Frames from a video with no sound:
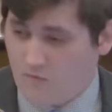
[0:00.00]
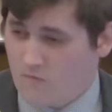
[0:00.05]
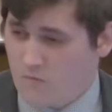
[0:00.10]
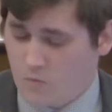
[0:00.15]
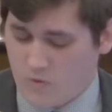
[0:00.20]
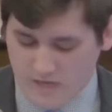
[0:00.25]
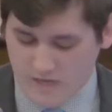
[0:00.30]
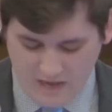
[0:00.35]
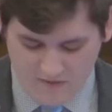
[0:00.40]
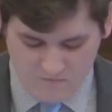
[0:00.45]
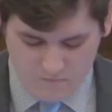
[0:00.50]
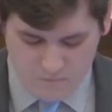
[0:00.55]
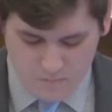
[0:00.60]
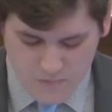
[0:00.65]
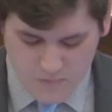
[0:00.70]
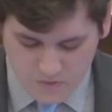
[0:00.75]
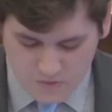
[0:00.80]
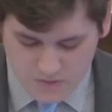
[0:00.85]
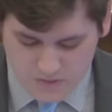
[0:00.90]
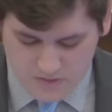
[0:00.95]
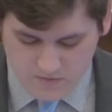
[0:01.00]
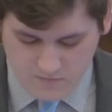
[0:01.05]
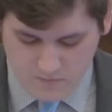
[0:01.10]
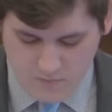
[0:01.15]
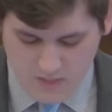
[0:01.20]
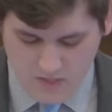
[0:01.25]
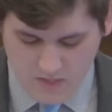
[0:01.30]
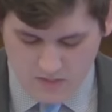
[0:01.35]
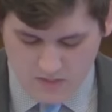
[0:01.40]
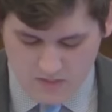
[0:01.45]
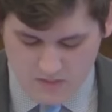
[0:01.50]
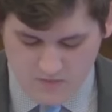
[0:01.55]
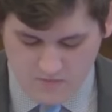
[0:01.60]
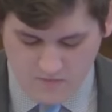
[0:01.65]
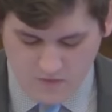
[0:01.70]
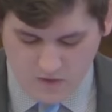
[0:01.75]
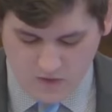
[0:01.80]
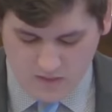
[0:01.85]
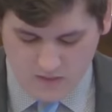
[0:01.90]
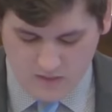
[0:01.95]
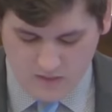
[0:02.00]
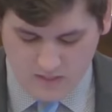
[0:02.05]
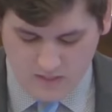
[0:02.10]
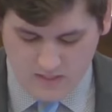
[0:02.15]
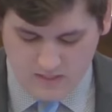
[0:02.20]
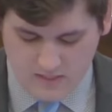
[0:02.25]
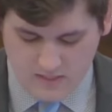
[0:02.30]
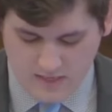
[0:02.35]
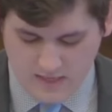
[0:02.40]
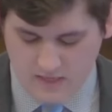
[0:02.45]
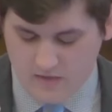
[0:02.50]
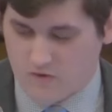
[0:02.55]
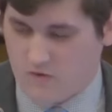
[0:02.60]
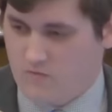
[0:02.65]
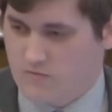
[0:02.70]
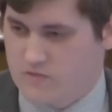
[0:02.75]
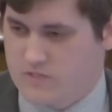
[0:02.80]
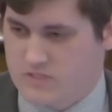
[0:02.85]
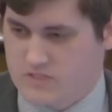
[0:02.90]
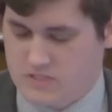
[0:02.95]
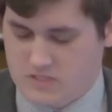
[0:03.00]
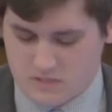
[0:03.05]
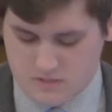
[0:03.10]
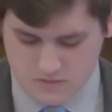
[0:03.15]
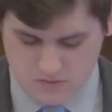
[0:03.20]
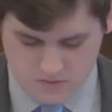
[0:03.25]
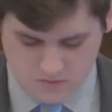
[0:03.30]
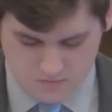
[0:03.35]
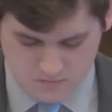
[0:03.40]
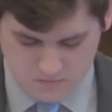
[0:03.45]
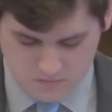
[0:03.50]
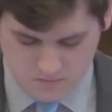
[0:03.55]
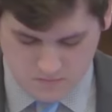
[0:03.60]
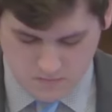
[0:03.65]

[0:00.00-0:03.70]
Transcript: For what have millions of Americans fought and died overseas?